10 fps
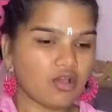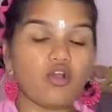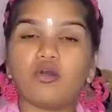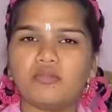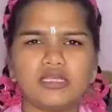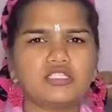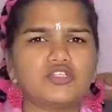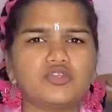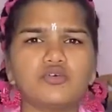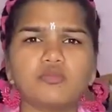Comment,
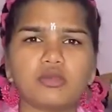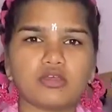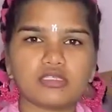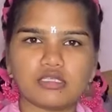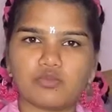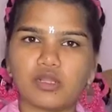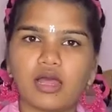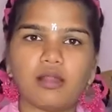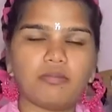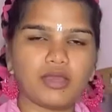because it will
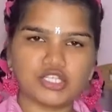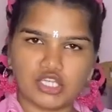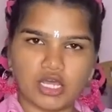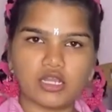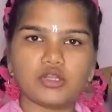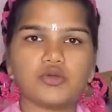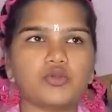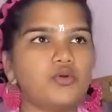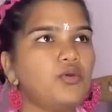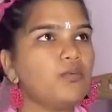help my channel
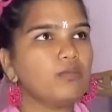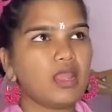grow.